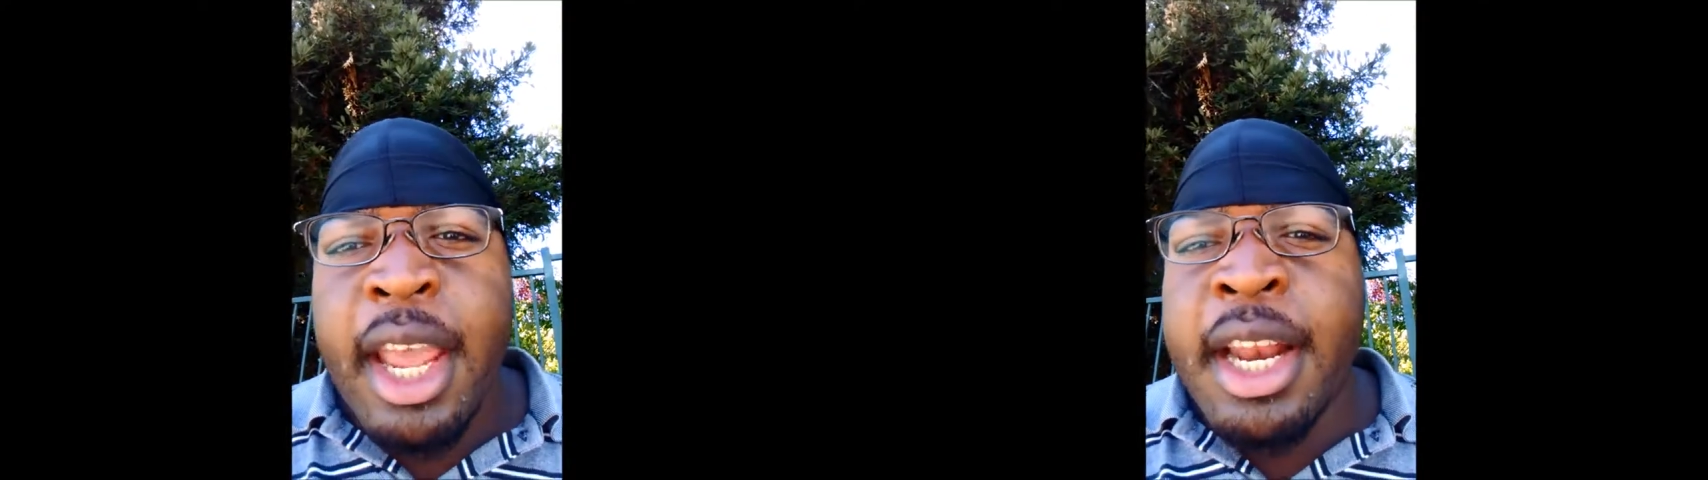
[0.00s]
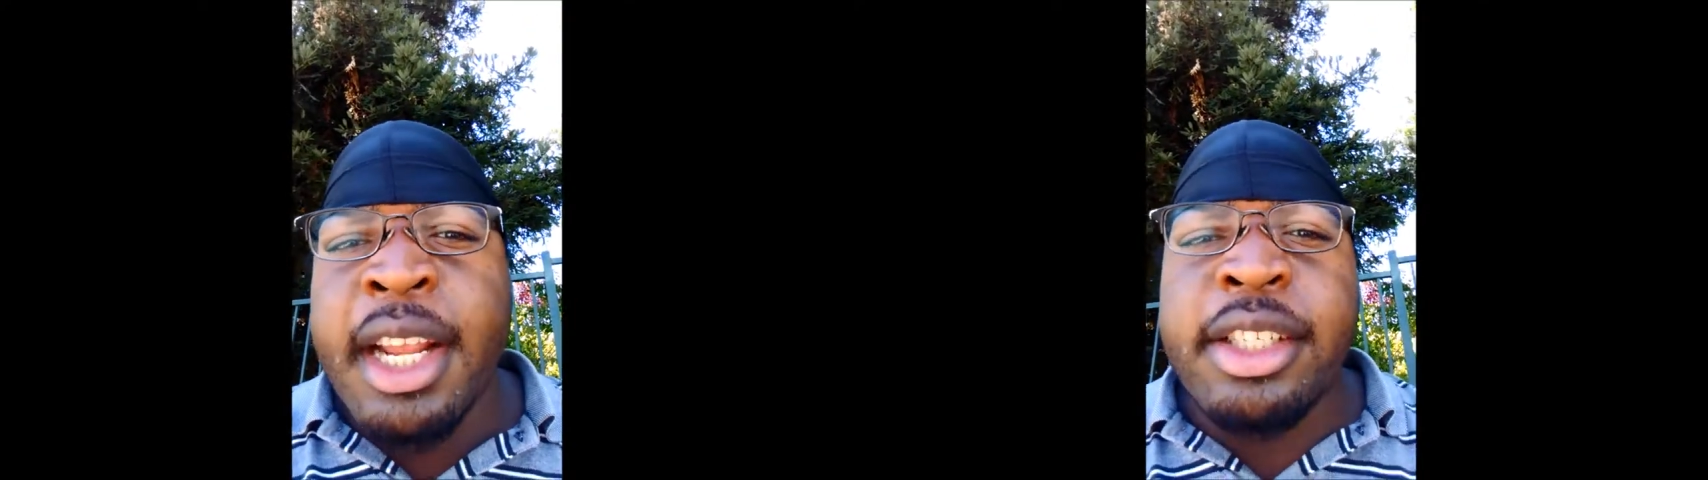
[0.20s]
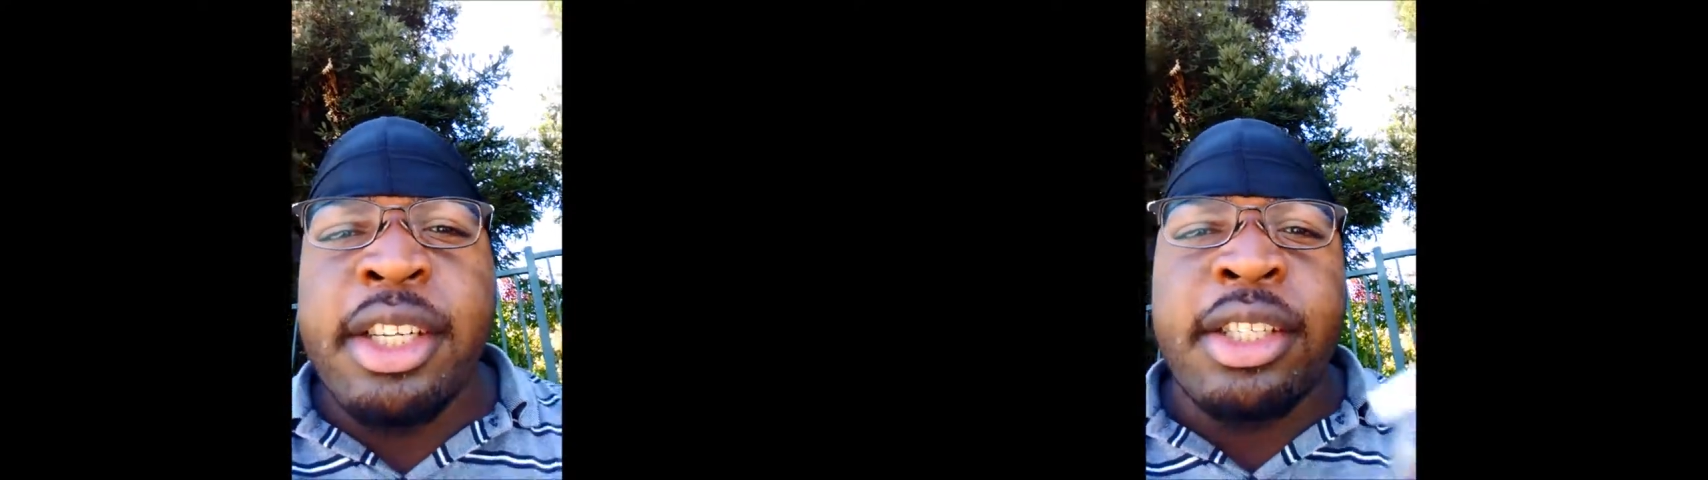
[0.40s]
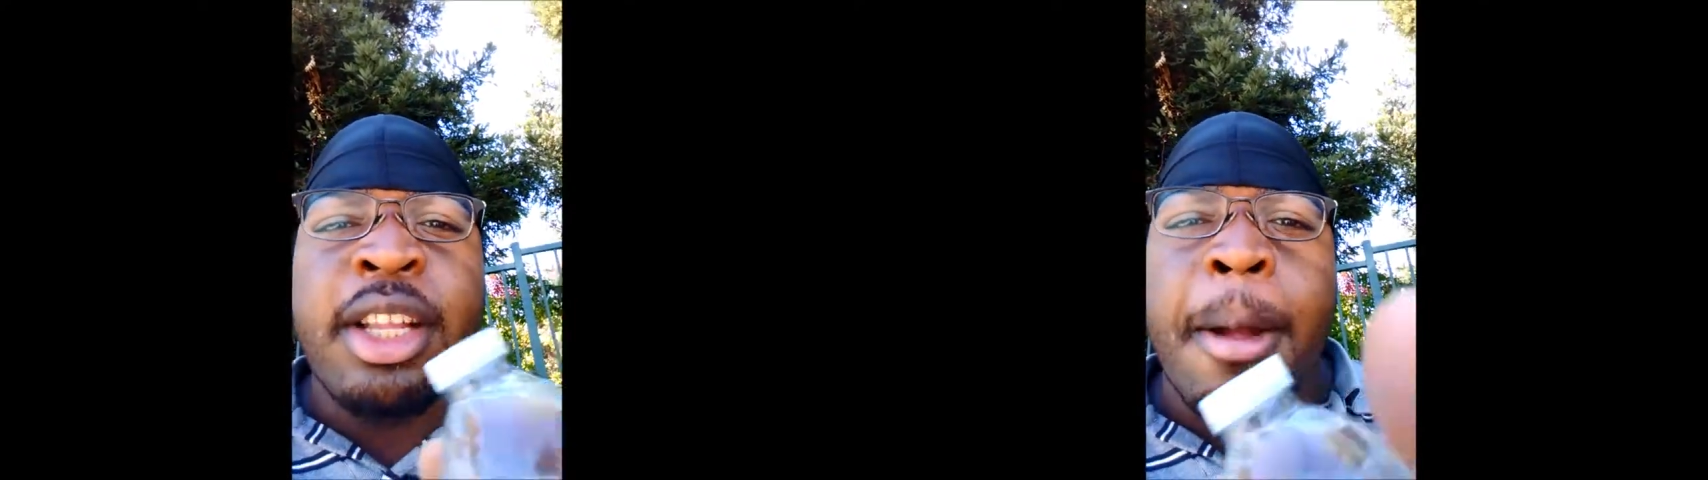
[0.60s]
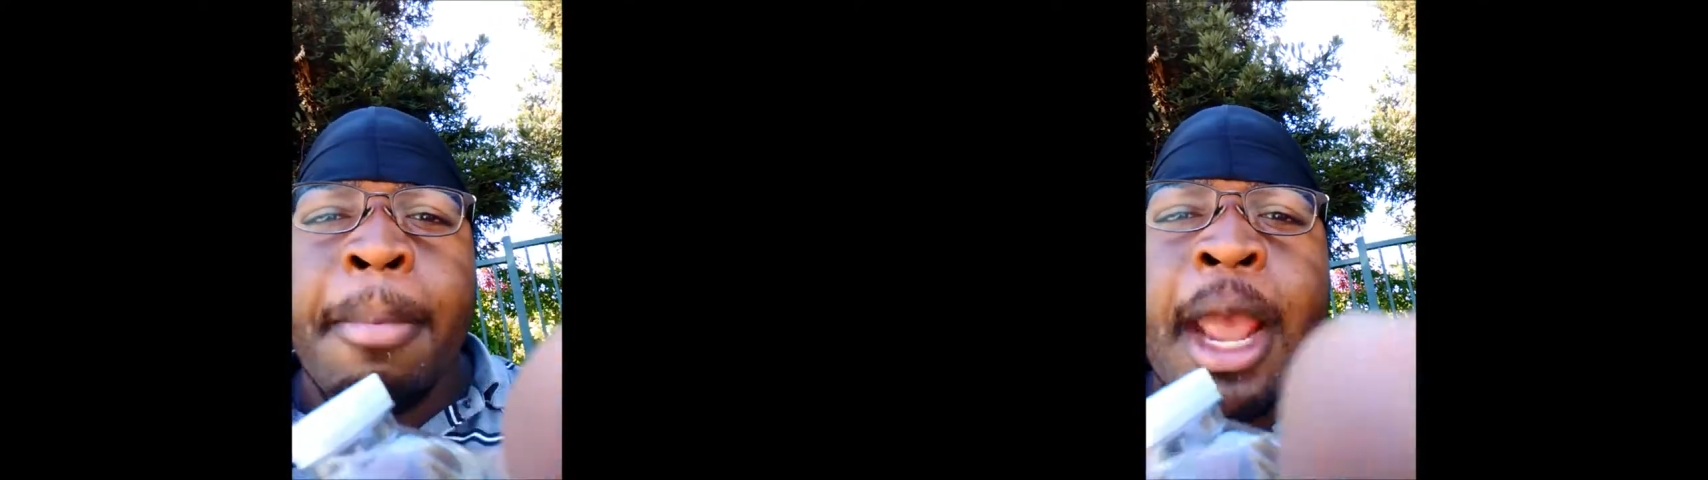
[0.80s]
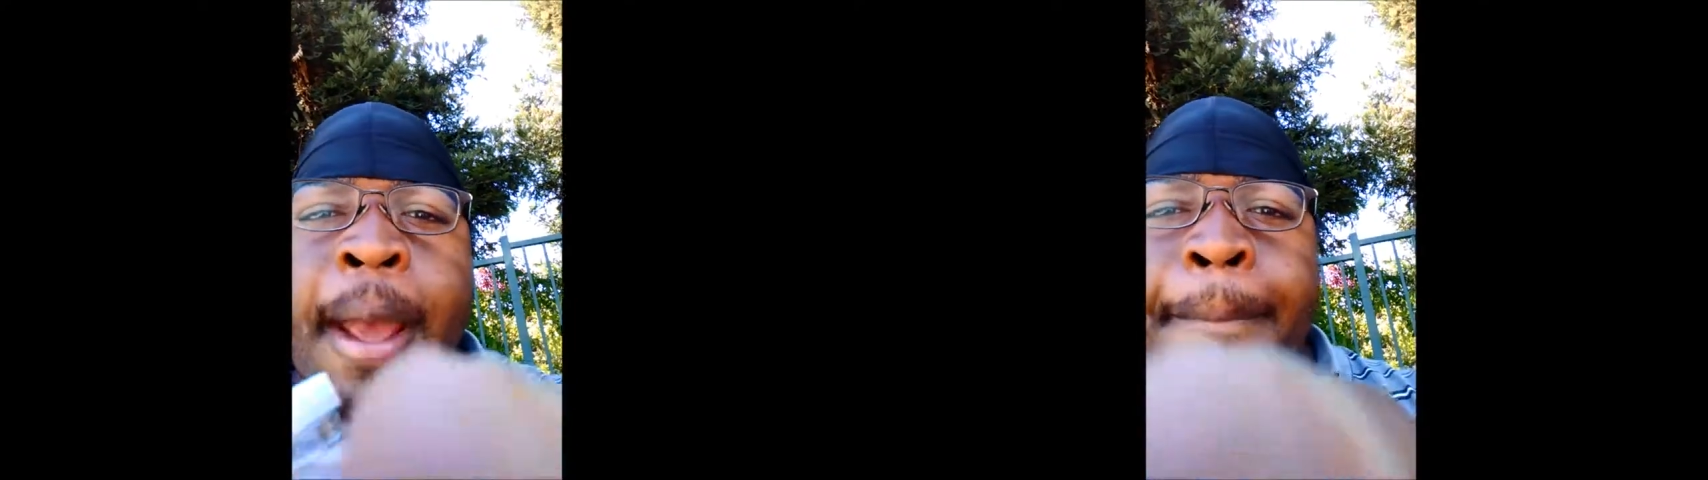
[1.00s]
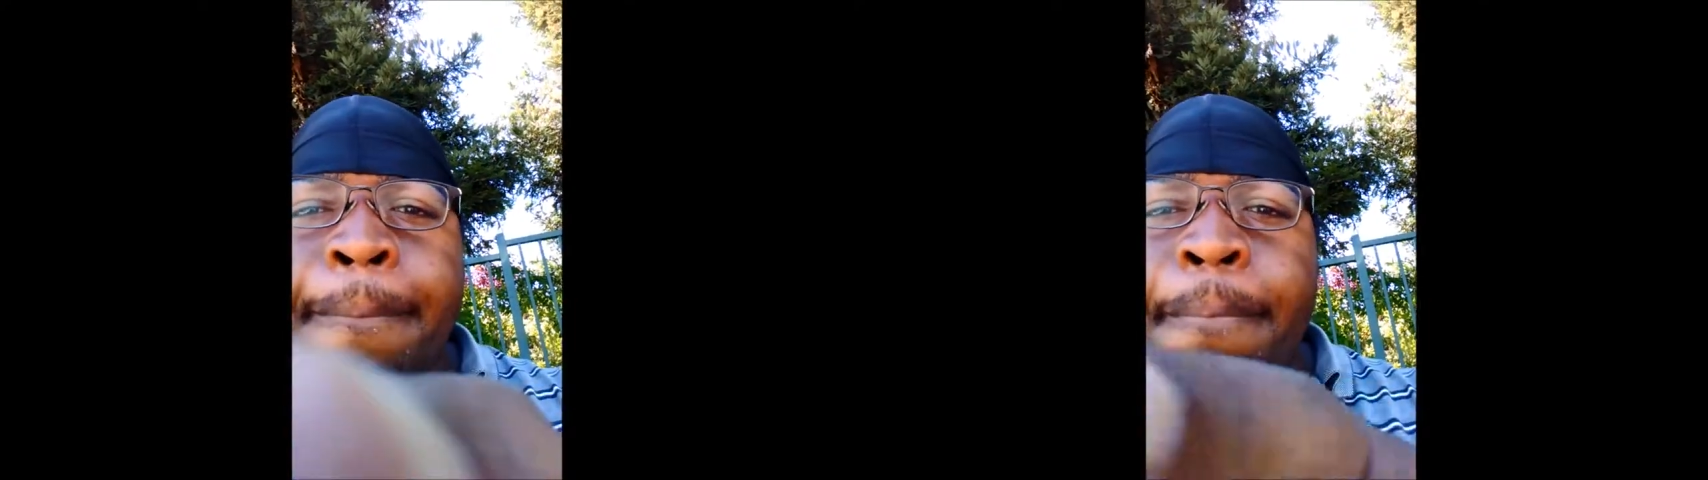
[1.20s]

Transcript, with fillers: And this is just something that